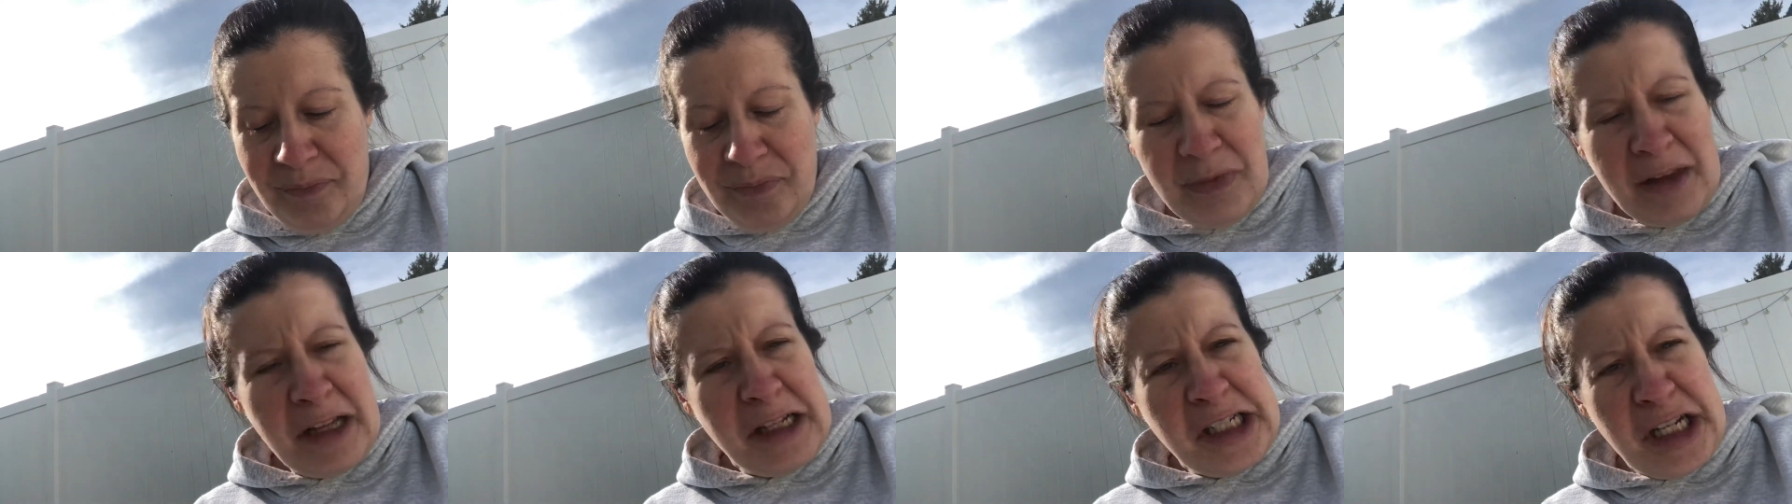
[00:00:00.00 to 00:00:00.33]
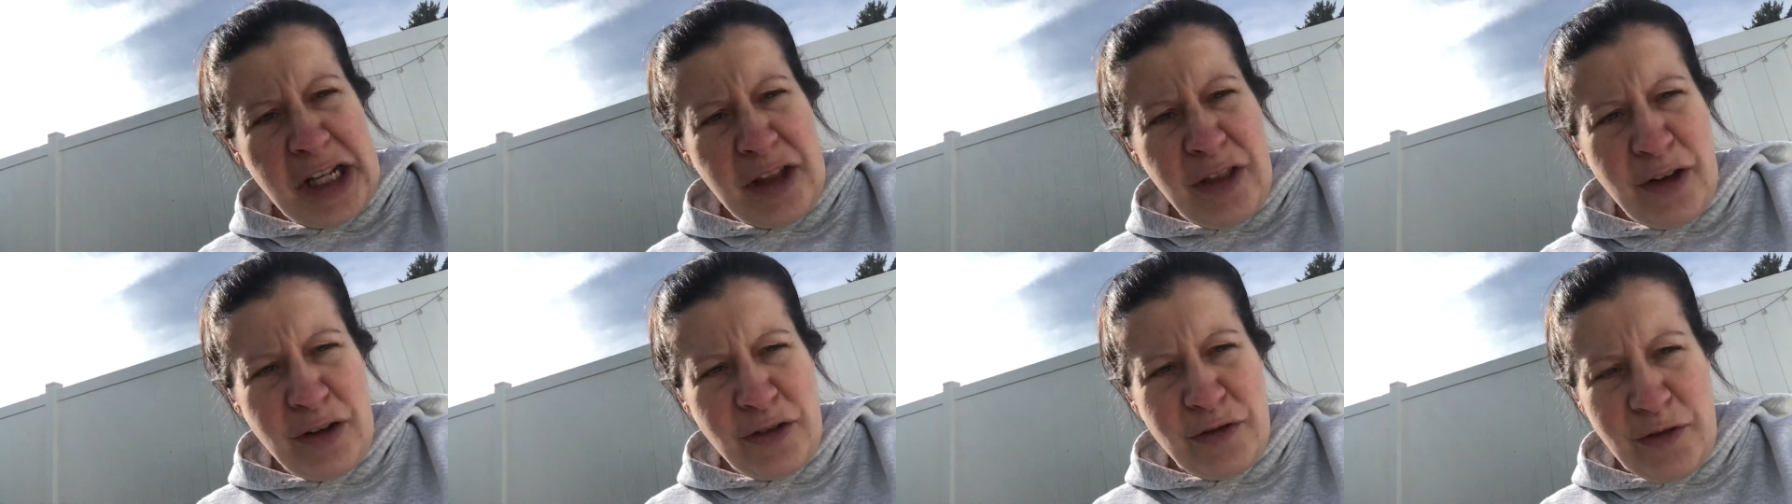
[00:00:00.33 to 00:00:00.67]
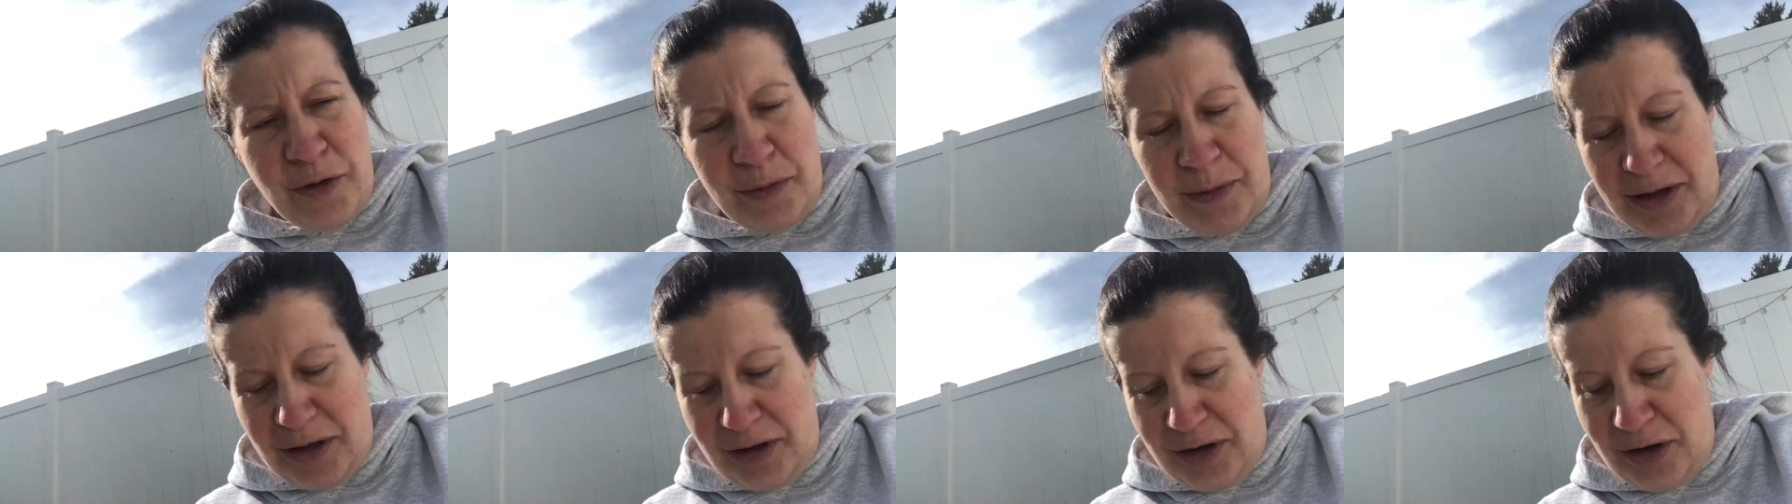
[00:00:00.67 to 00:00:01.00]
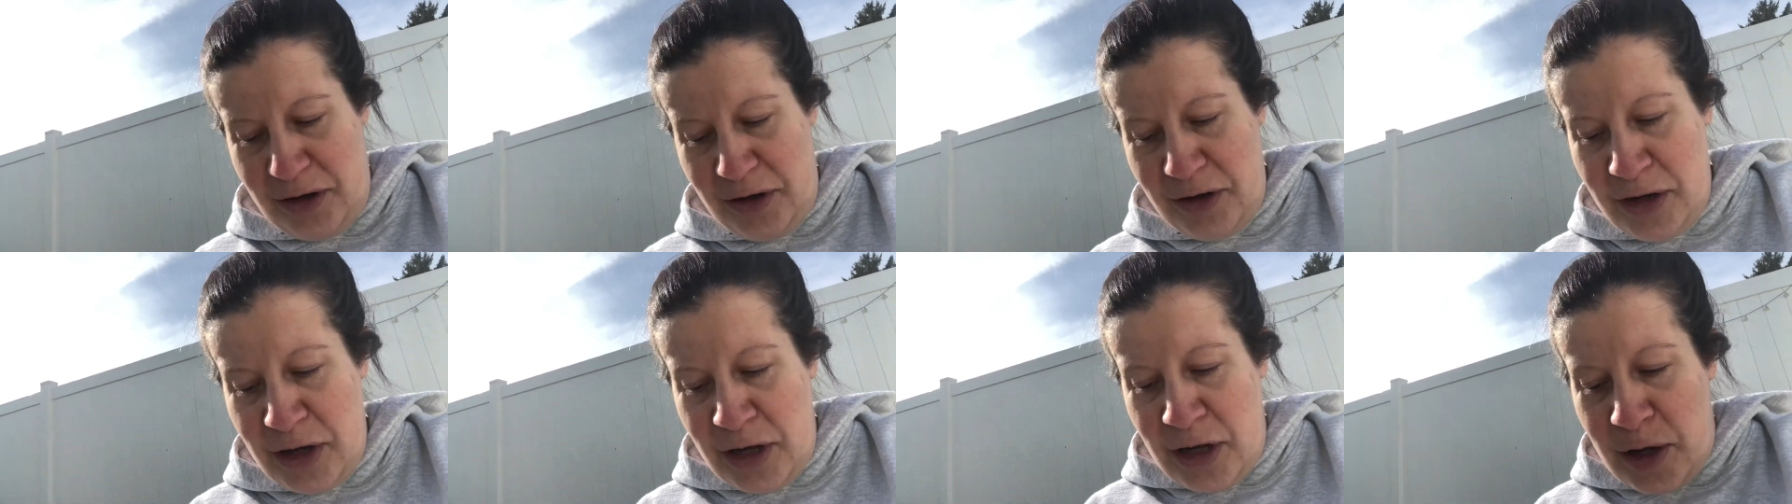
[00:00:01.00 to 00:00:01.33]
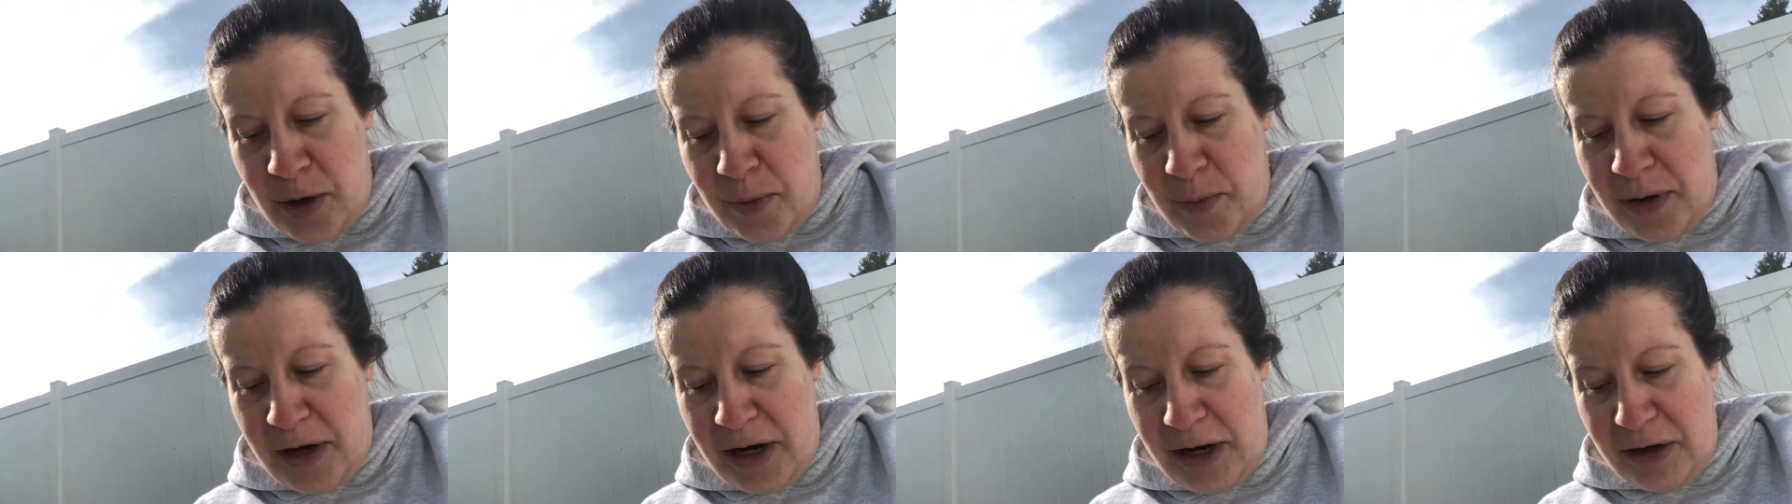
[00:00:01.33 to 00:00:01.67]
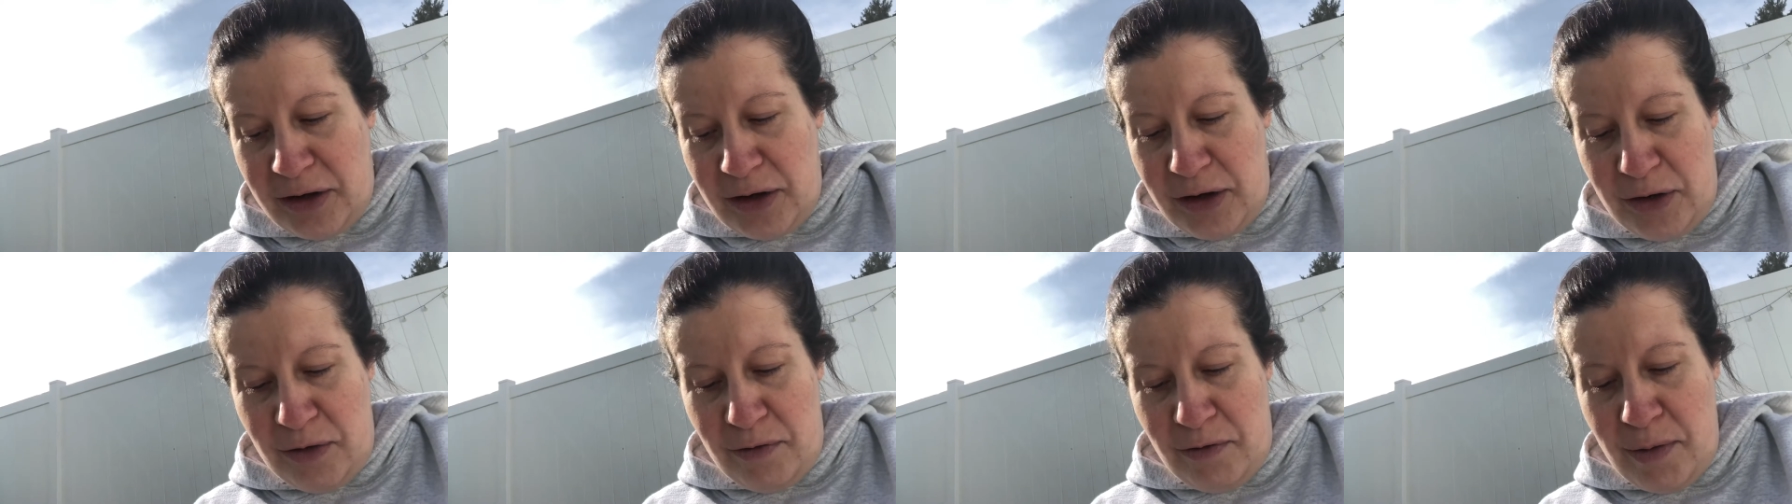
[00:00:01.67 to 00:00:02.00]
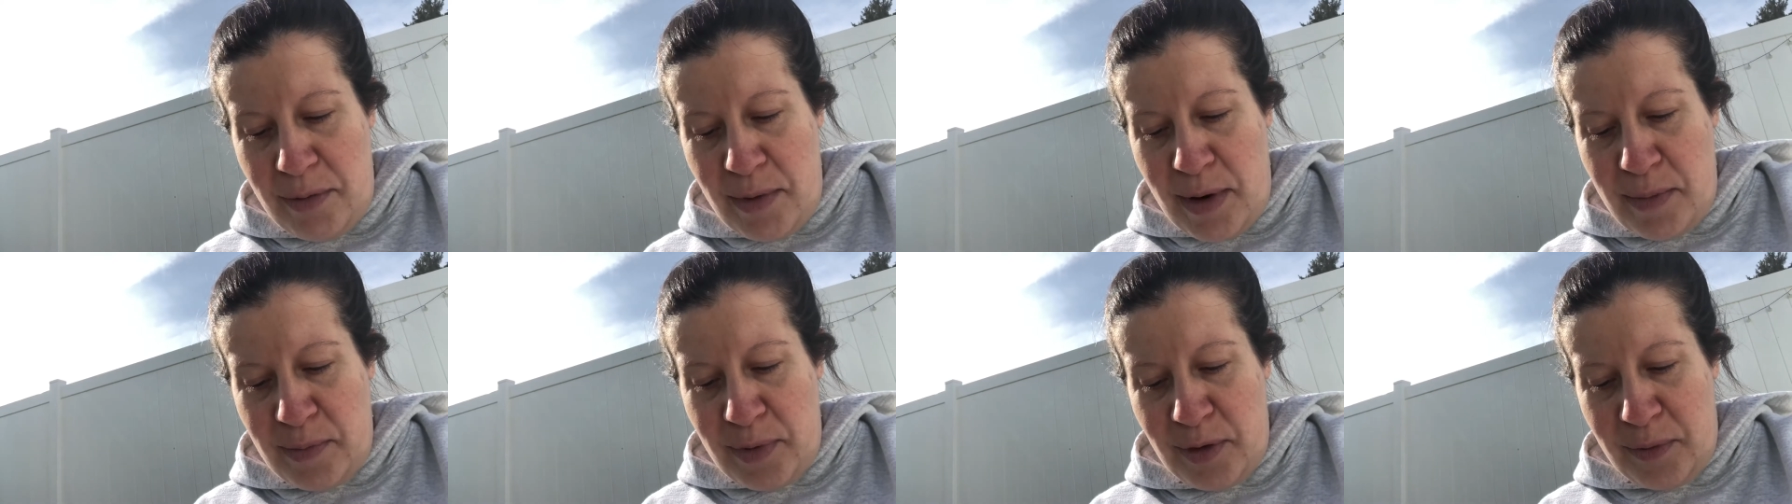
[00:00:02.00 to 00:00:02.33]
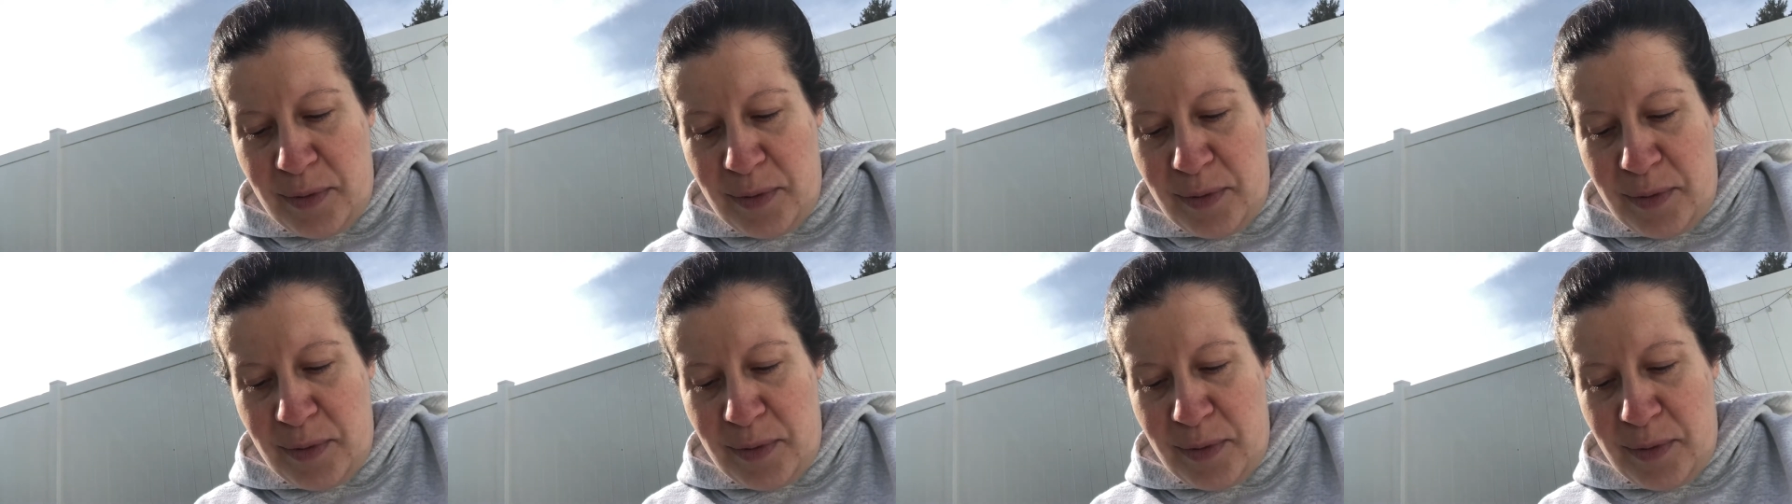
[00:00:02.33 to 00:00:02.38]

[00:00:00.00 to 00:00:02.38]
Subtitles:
She looked familiar, but I couldn't remember